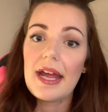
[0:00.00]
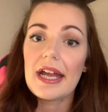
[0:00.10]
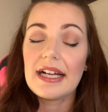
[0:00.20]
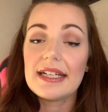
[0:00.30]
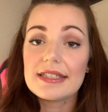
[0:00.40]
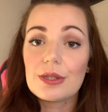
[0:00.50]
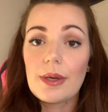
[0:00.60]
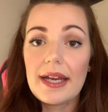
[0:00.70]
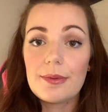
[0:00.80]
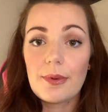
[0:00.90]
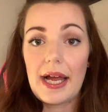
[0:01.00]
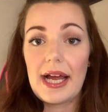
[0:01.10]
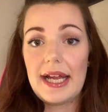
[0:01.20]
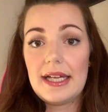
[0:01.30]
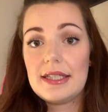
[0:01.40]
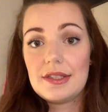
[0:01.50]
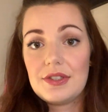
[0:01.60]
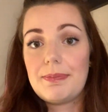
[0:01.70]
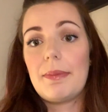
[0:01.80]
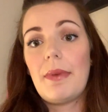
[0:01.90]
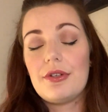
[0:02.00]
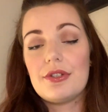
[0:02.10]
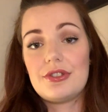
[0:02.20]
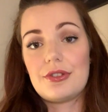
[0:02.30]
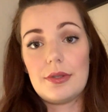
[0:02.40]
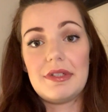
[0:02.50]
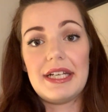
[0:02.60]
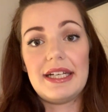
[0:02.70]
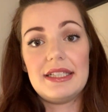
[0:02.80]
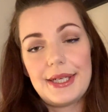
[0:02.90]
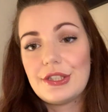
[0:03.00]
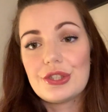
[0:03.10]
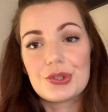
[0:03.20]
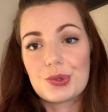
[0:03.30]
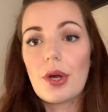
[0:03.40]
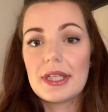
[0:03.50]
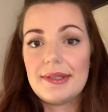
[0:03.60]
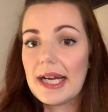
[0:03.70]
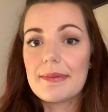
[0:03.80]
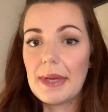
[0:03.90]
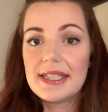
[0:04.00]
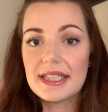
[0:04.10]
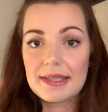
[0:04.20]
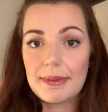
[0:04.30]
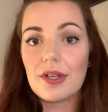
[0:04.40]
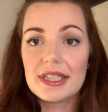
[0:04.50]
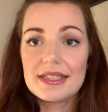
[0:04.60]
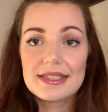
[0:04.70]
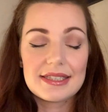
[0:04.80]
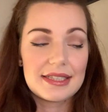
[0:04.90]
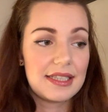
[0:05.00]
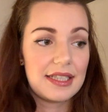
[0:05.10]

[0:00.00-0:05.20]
It is a great way to promote your story. I just strongly recommend it, to be honest.